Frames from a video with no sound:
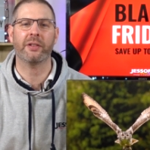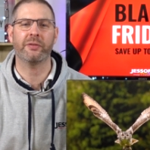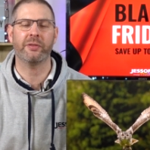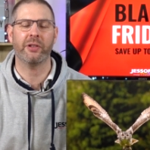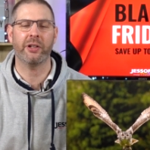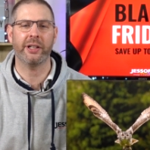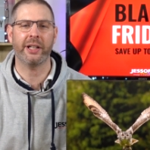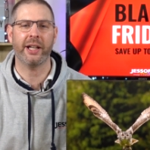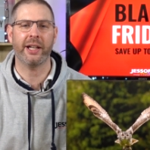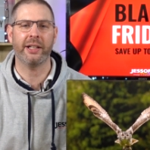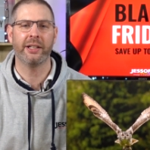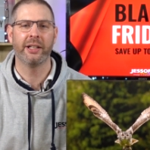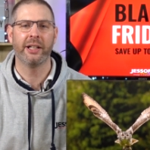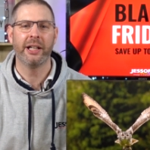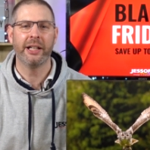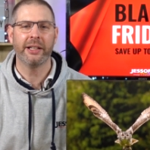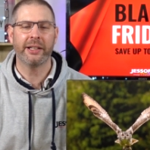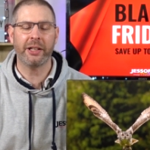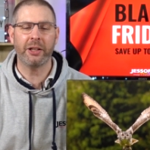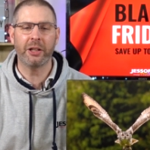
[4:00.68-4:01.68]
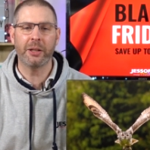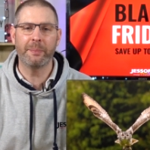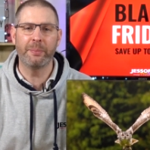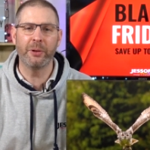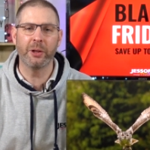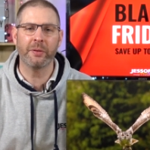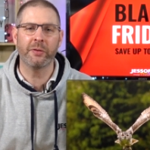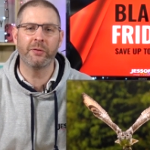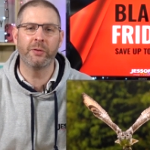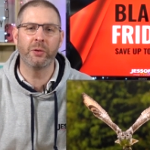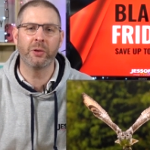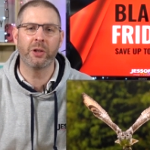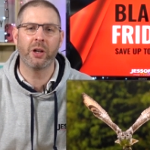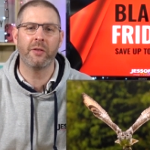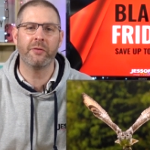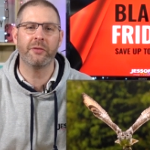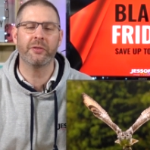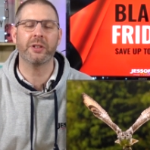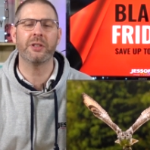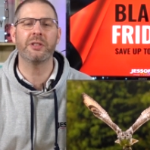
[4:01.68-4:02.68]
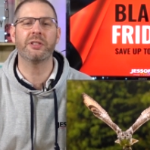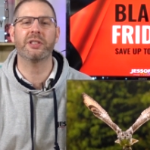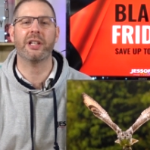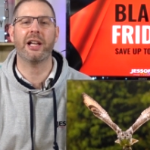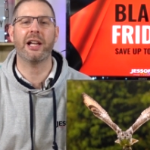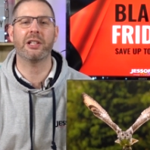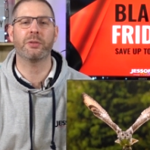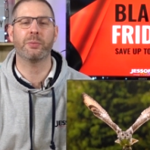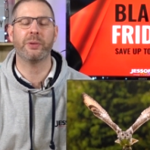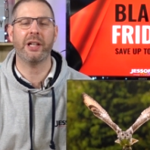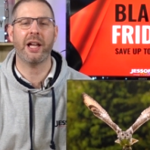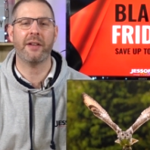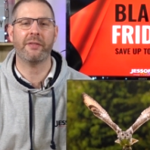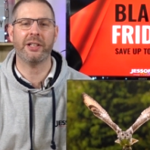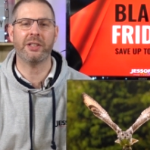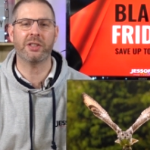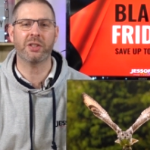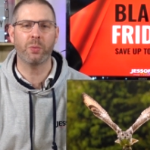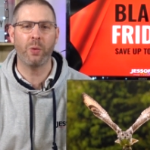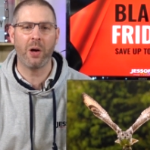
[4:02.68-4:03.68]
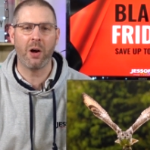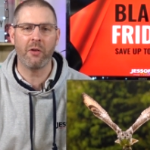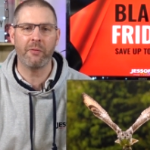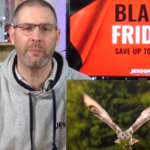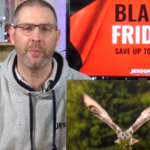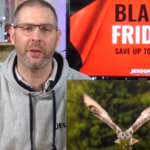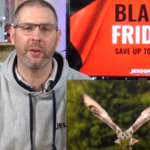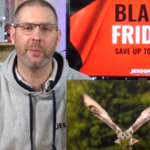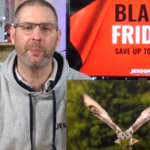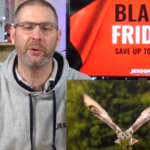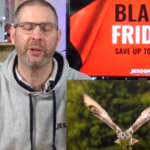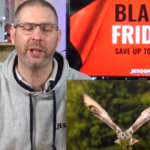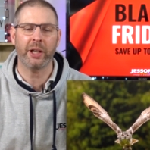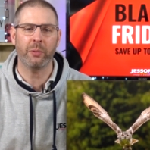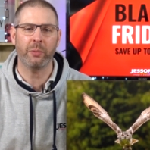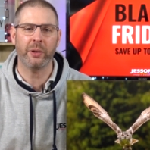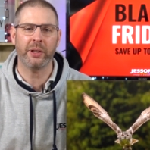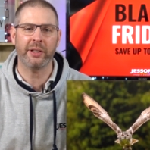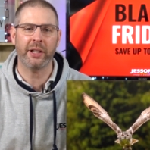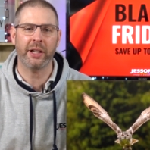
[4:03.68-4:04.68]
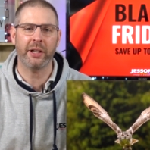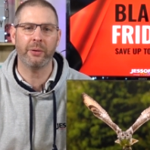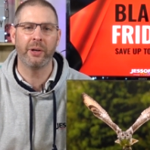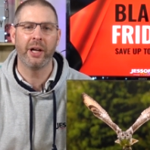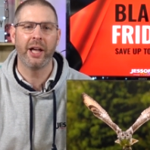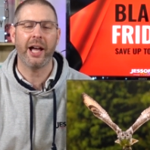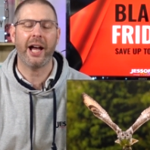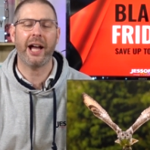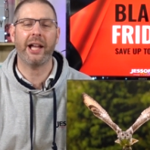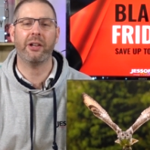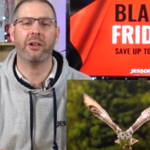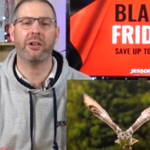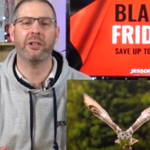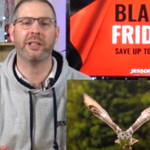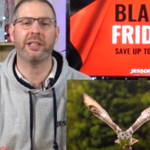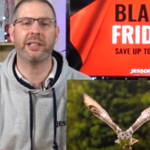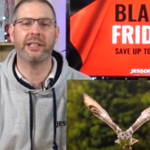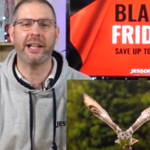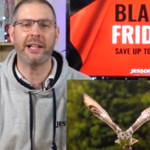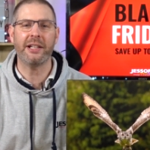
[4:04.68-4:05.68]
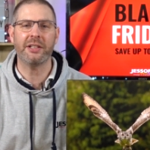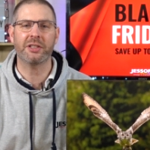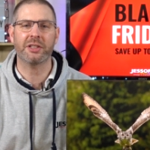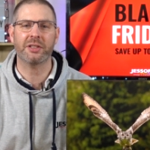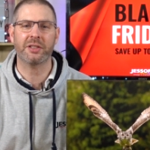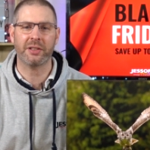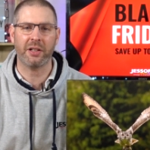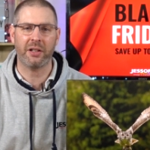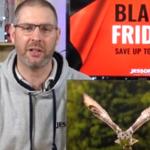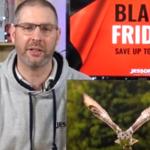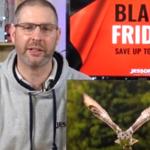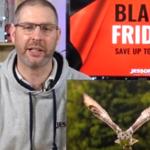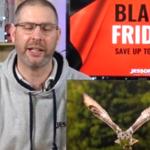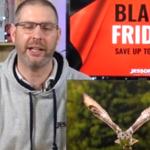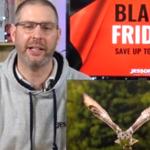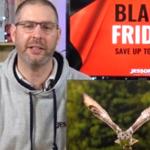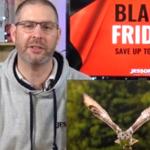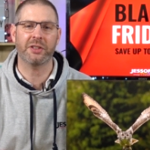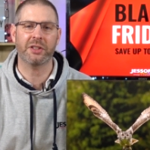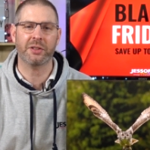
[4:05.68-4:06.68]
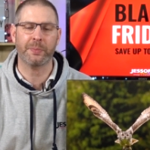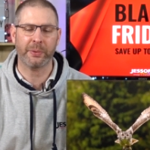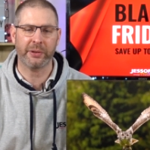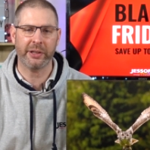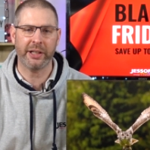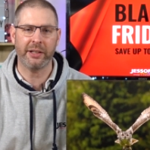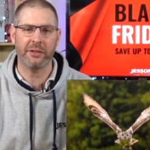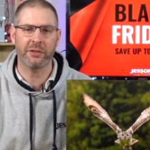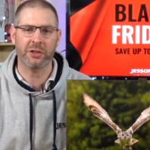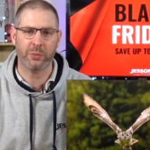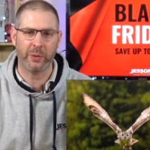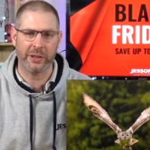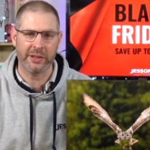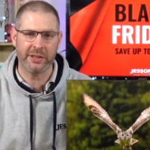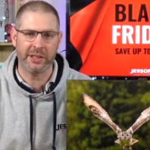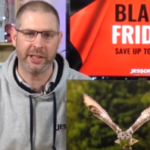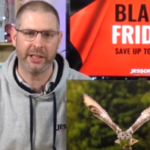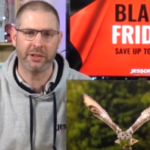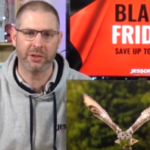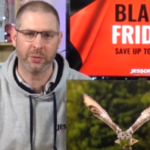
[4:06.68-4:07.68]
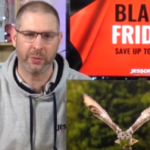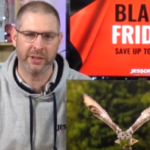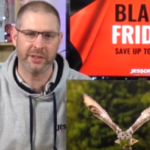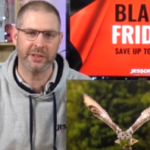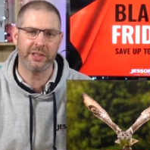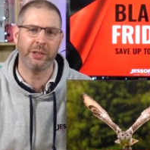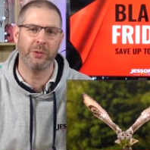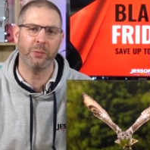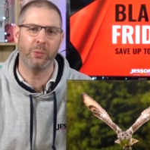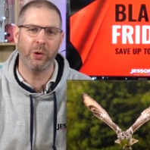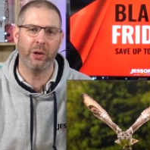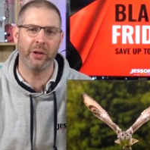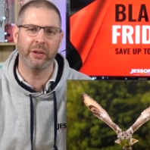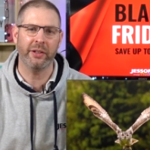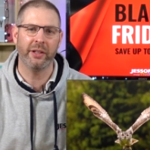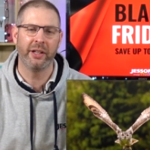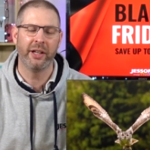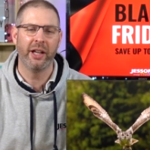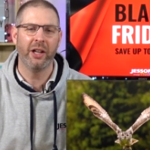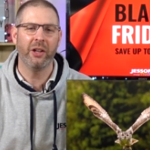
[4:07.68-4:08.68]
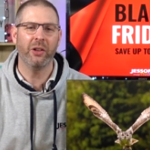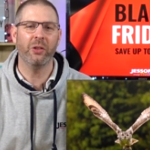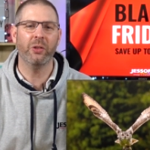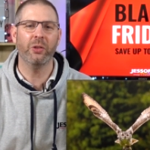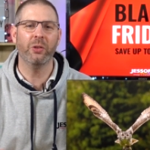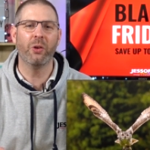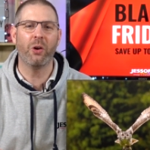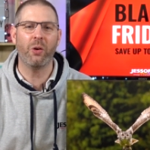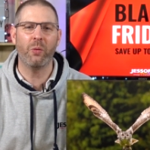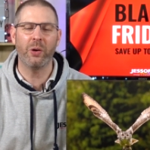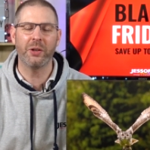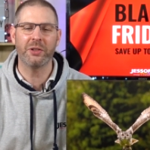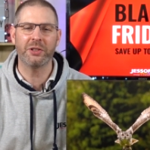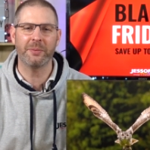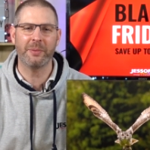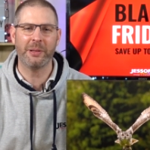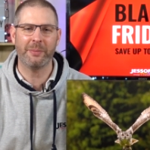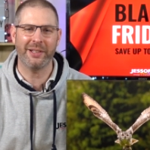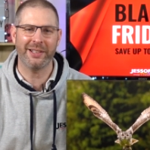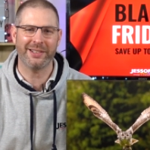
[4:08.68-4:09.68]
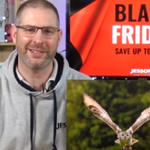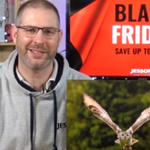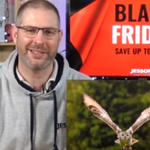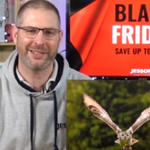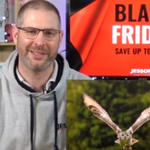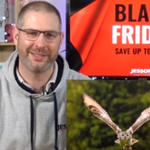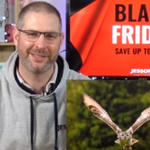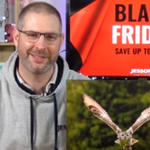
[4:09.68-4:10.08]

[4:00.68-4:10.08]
Friday. Now, you can book with full confidence as we have a 12-month booking window and our dates start in spring 2021. Not one to be missed.